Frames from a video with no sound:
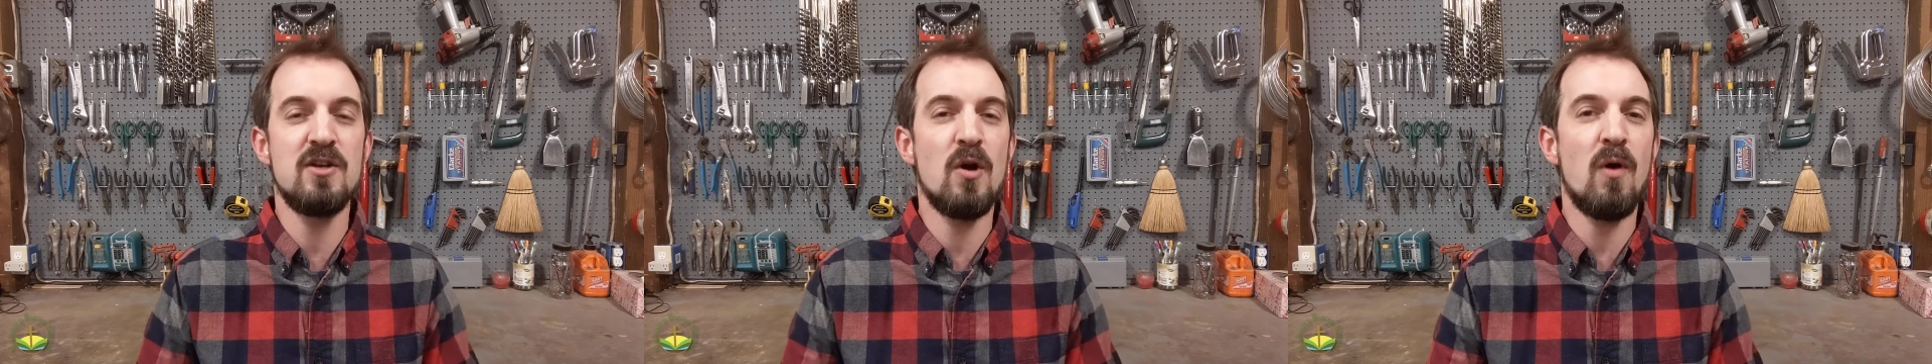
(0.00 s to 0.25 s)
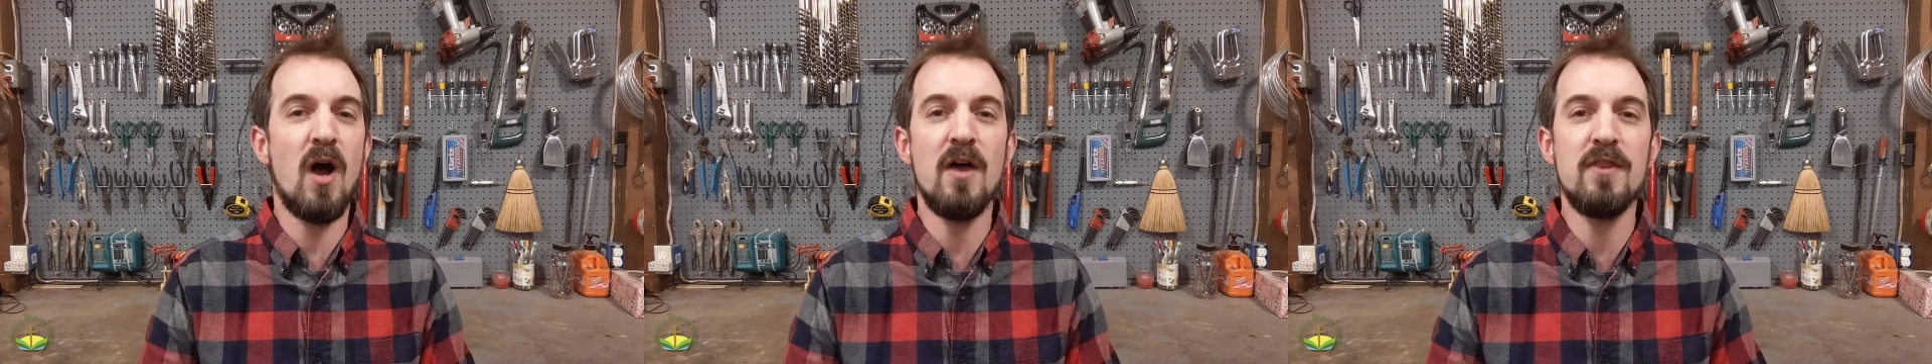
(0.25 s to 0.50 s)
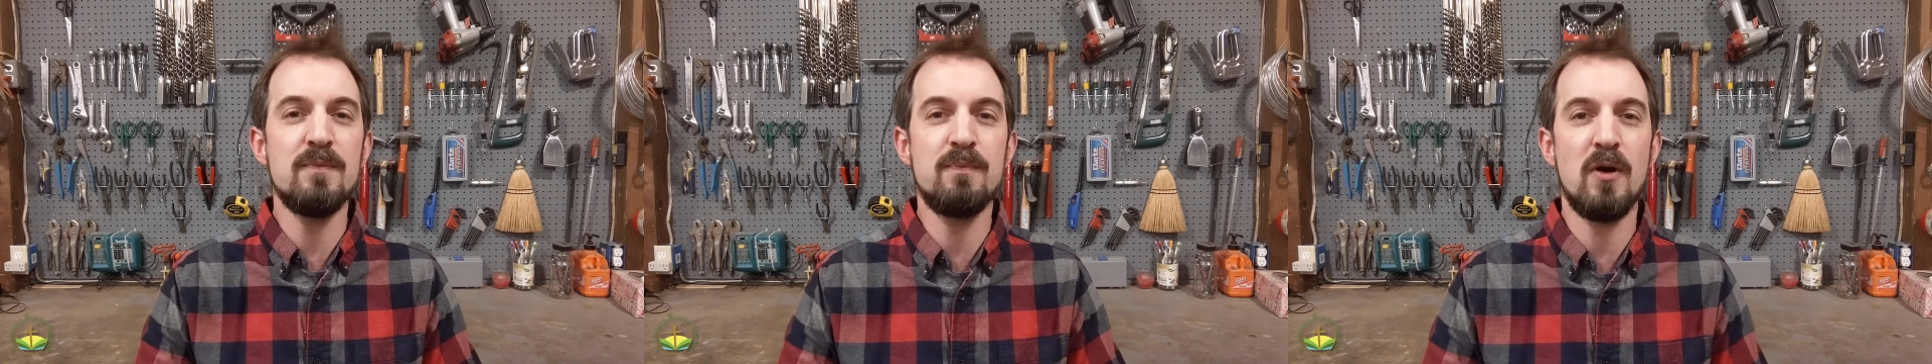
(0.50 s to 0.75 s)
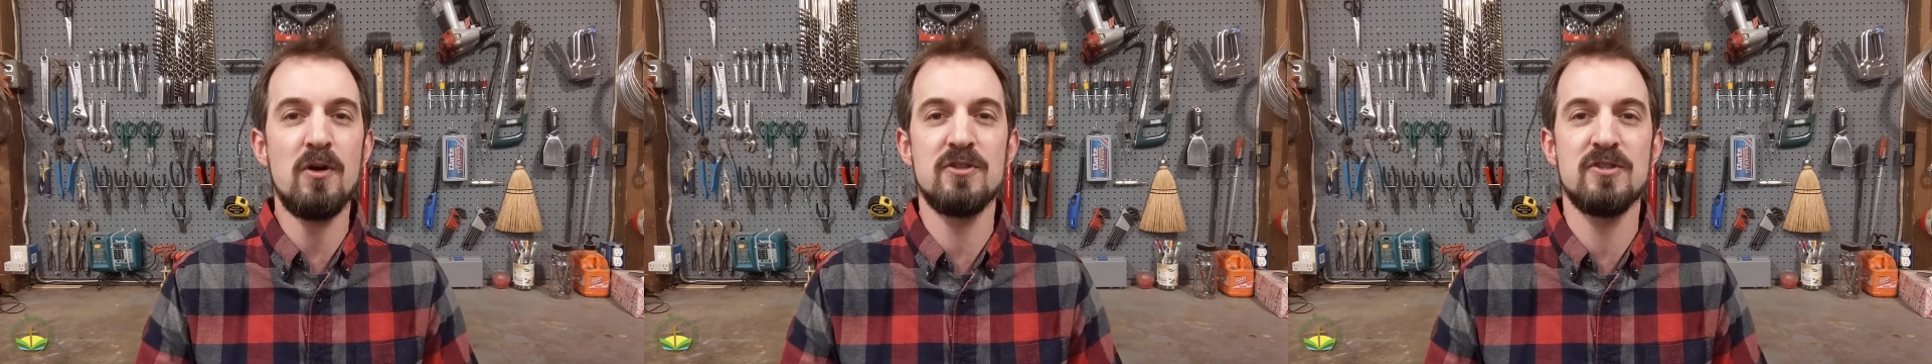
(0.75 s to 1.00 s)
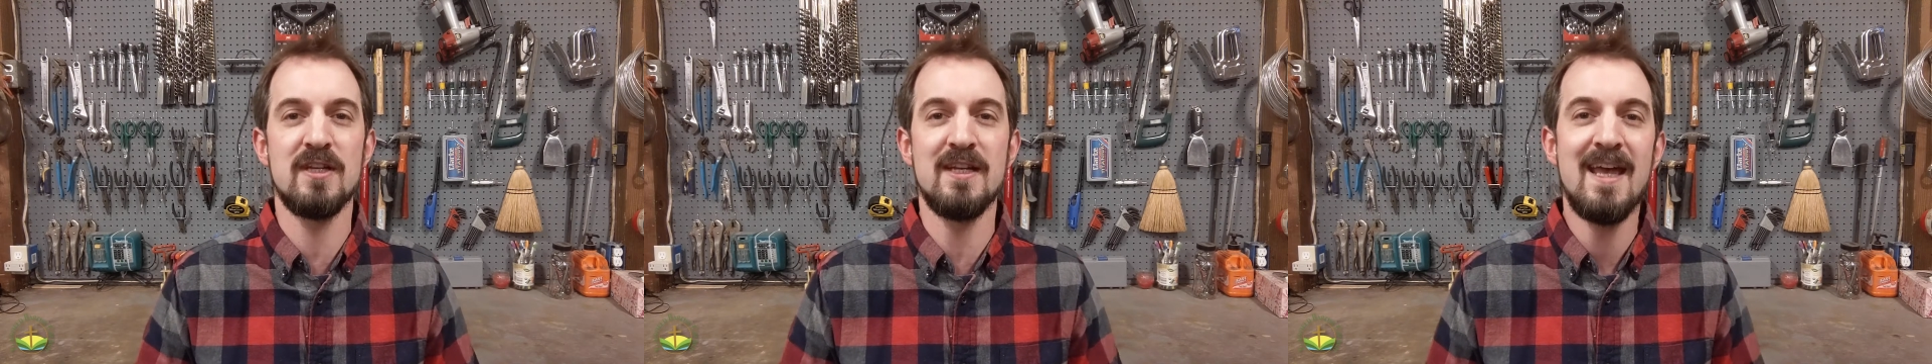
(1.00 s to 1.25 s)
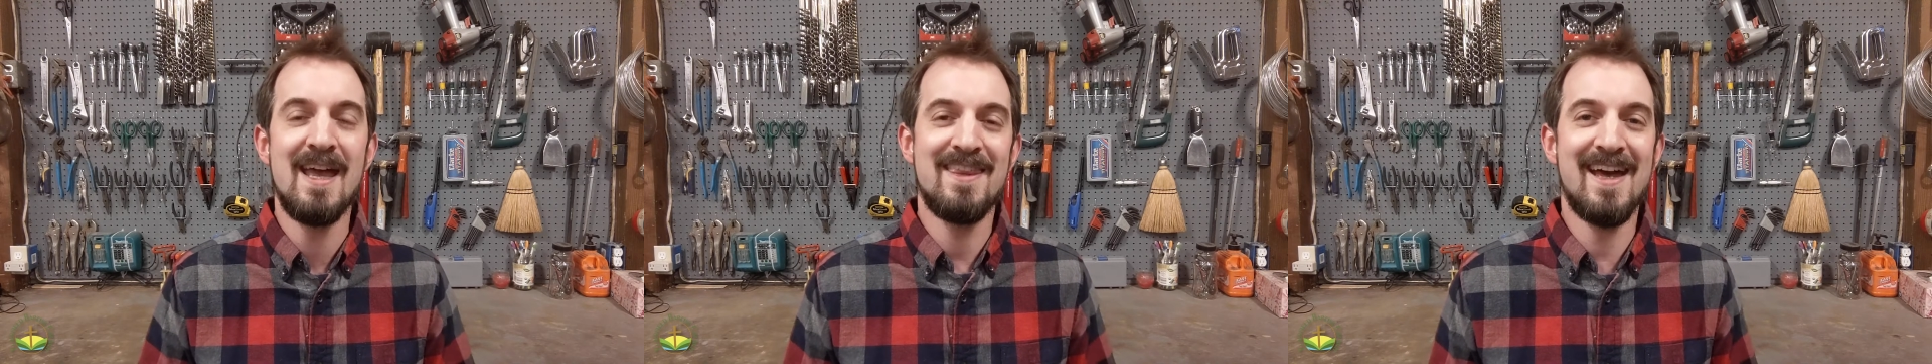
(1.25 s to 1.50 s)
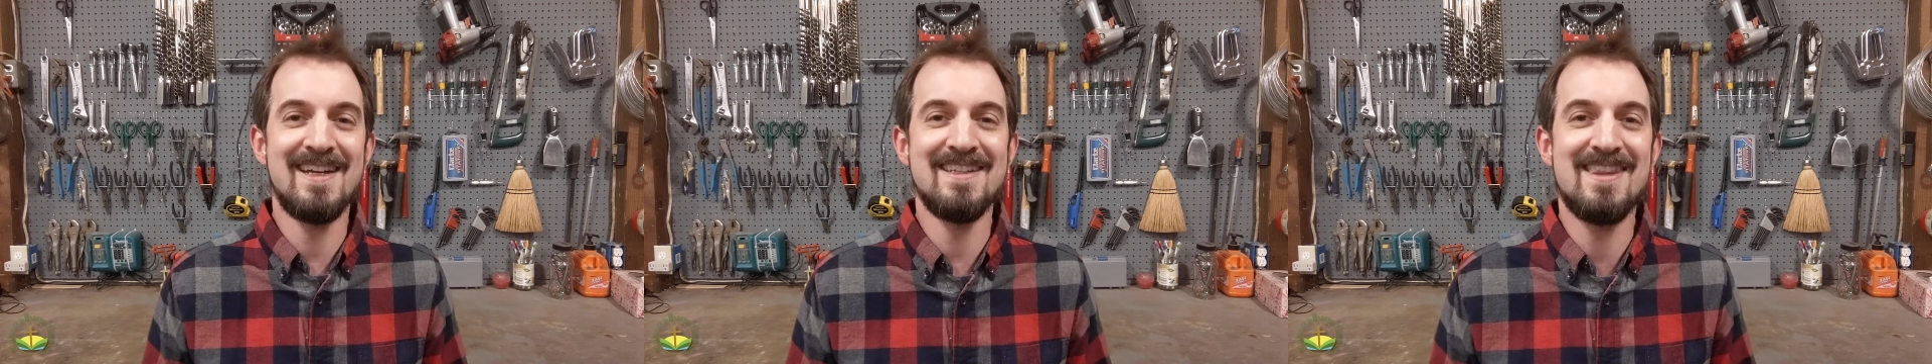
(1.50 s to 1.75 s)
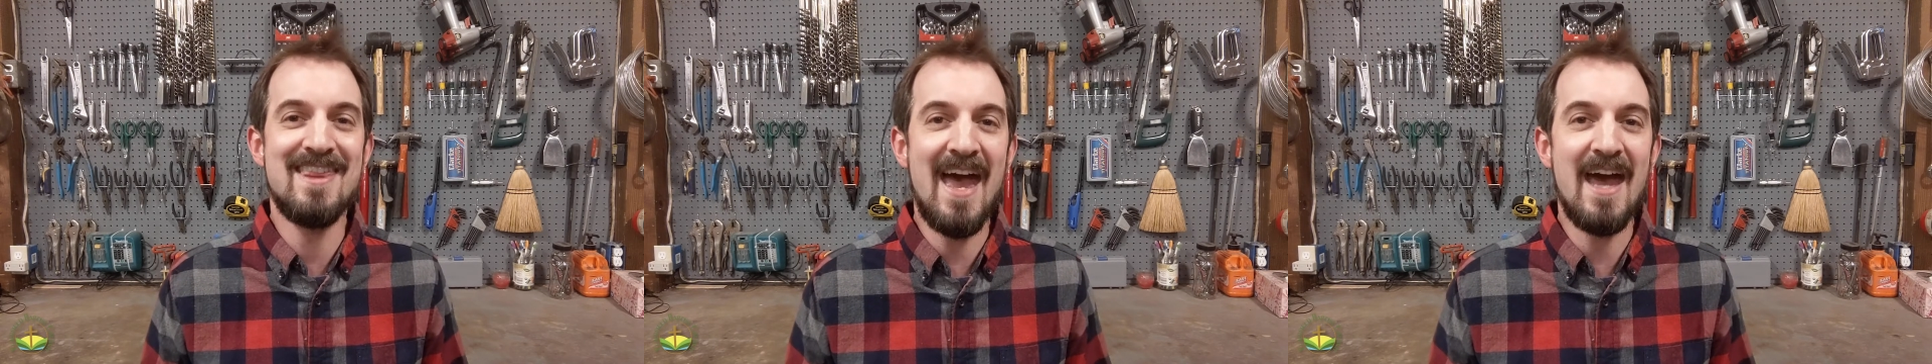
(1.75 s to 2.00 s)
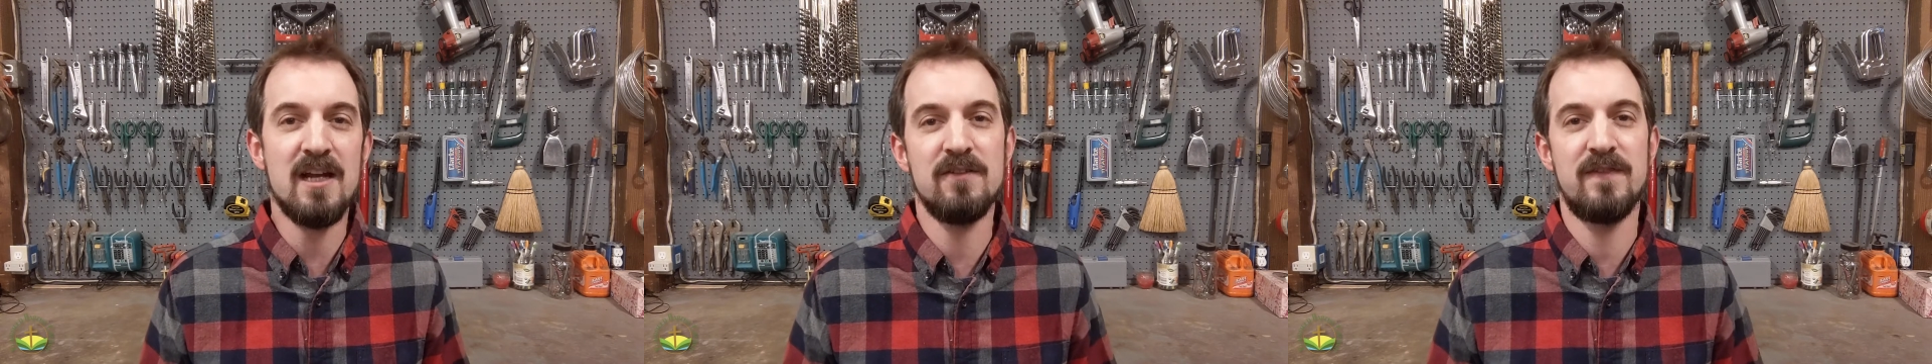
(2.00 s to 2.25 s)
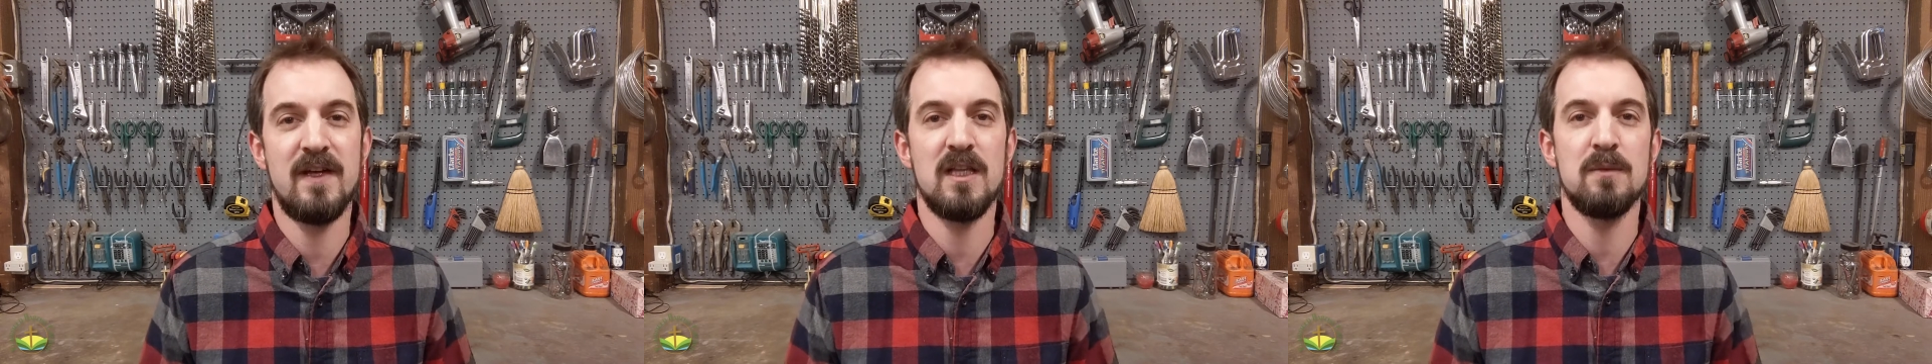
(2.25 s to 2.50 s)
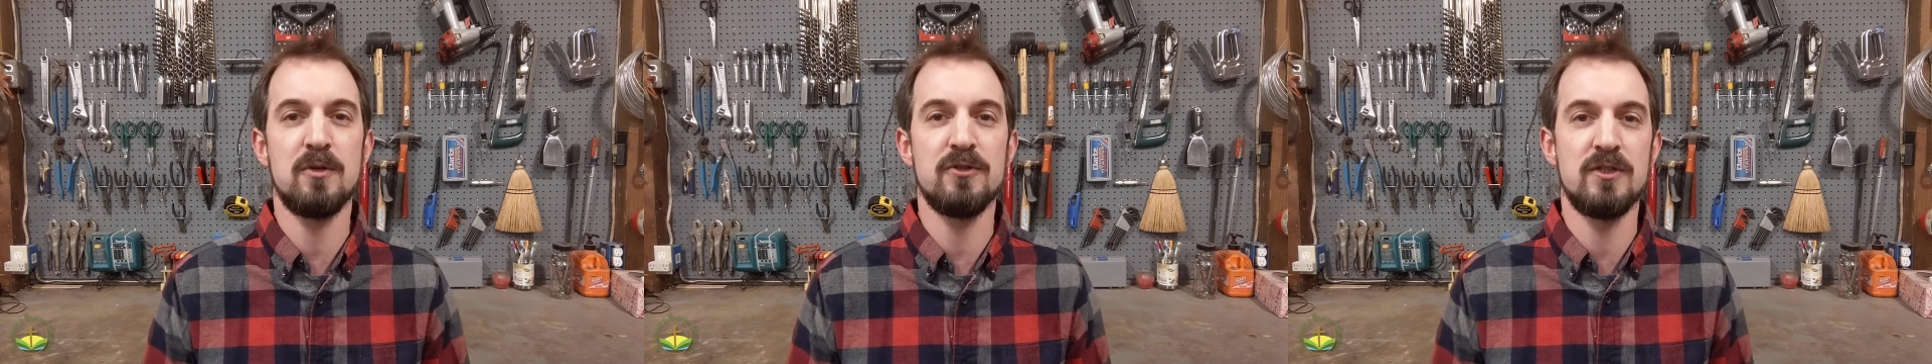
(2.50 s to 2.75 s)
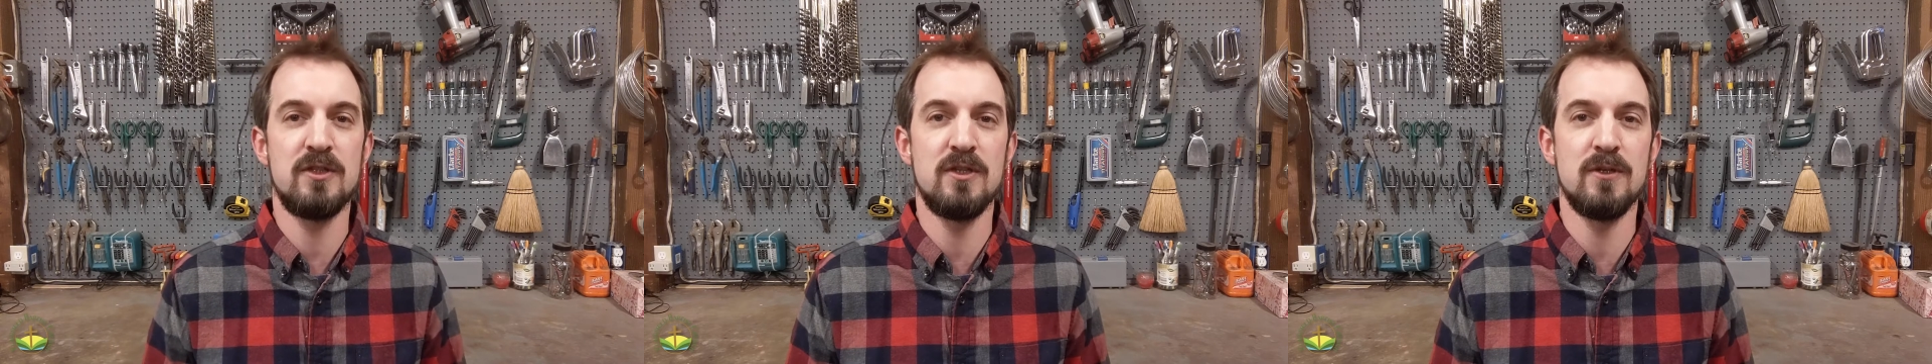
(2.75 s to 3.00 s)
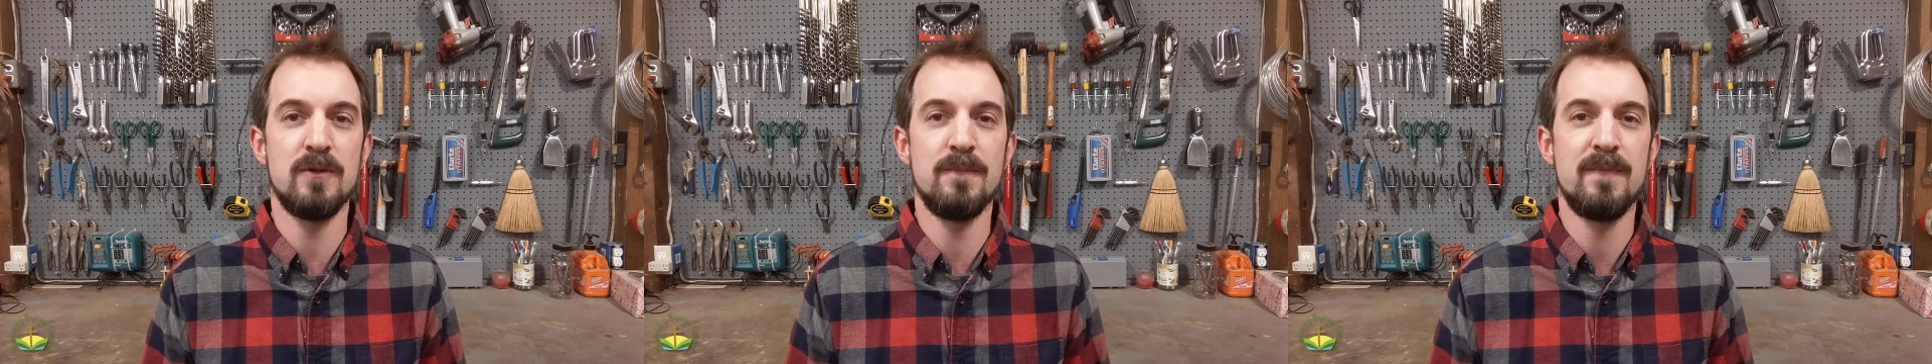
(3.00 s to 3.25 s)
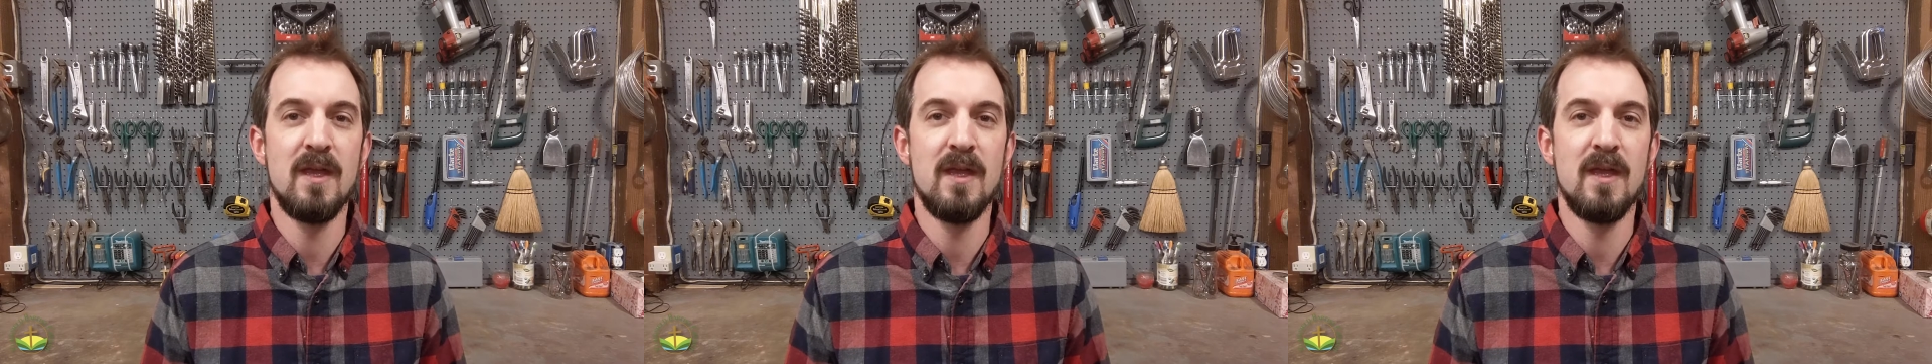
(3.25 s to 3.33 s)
no other person that is that available to you.